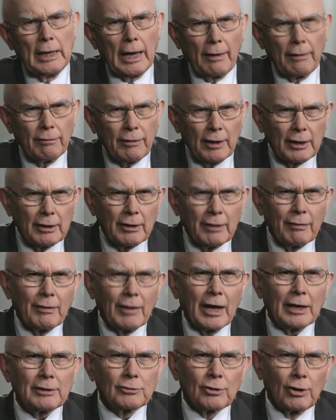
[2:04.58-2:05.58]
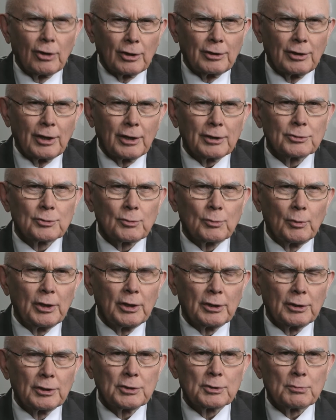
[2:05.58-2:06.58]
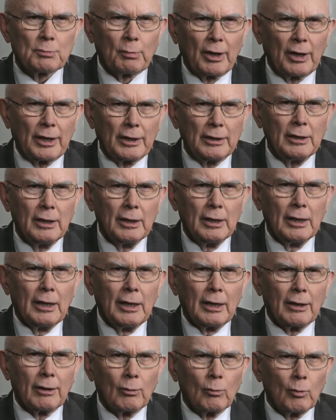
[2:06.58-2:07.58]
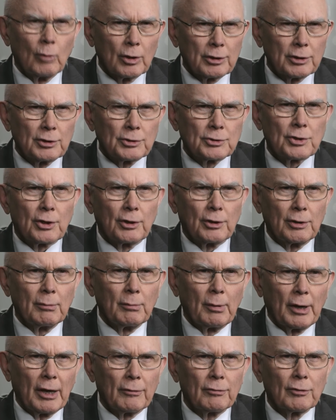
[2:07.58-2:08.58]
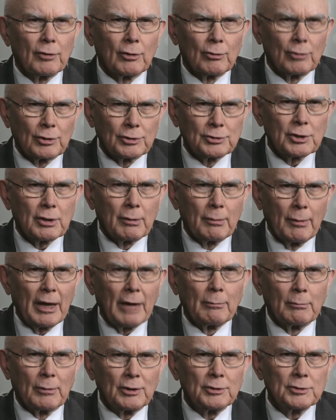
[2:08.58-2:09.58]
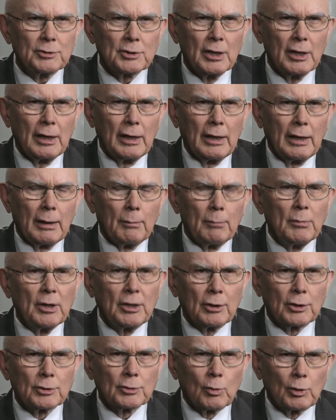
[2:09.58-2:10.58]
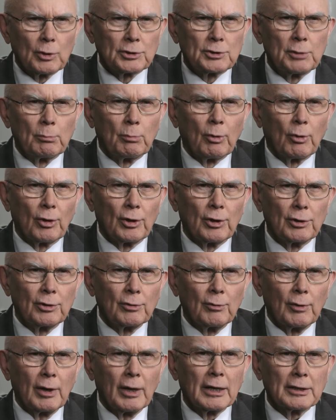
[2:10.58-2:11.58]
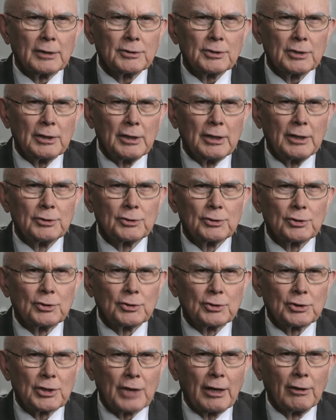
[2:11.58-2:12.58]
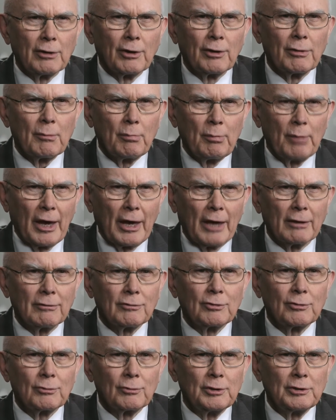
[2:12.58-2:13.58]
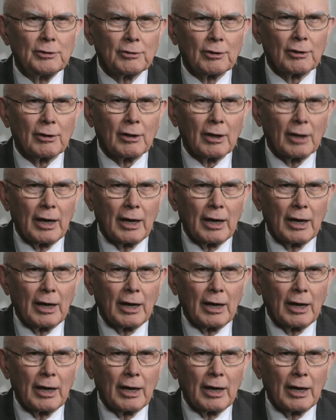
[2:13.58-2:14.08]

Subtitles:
And then in that context, we can explain that we're concerned about the Lord's commandments because what's important to us is to stay on the path to eternal